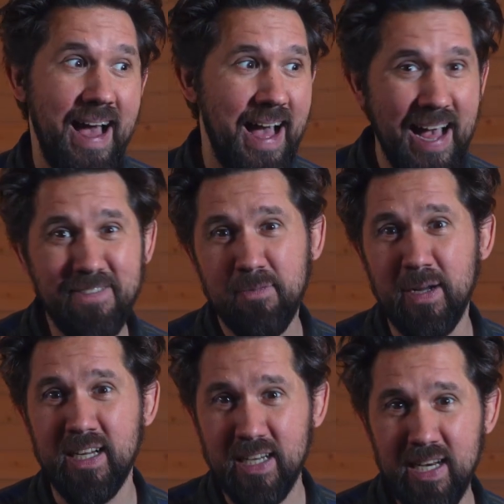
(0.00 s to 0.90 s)
and from
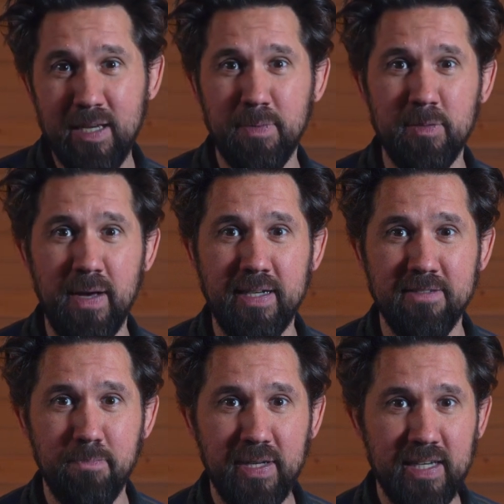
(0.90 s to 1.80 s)
a cleaning
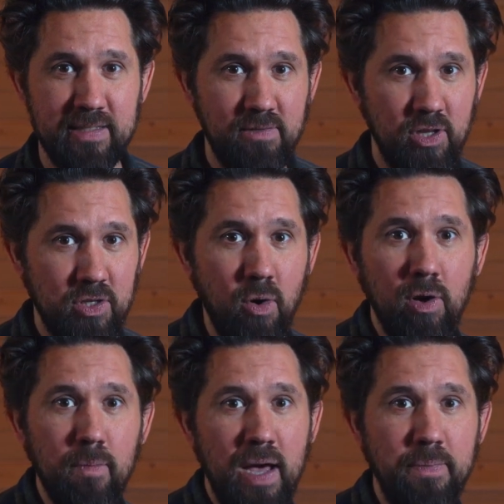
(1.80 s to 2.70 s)
perspective because the
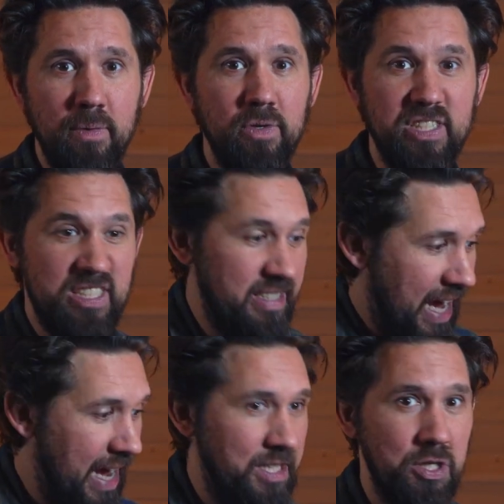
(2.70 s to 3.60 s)
toilet paper will just
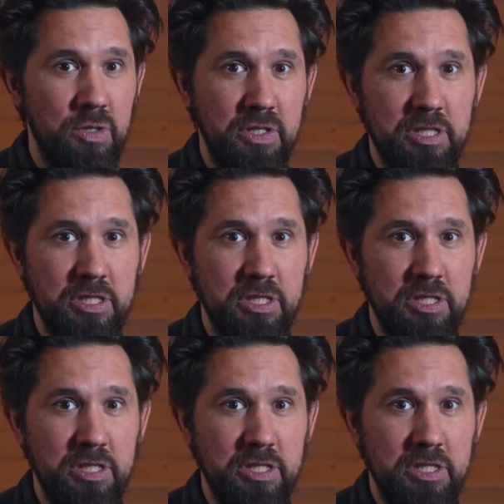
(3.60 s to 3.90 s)
catch on the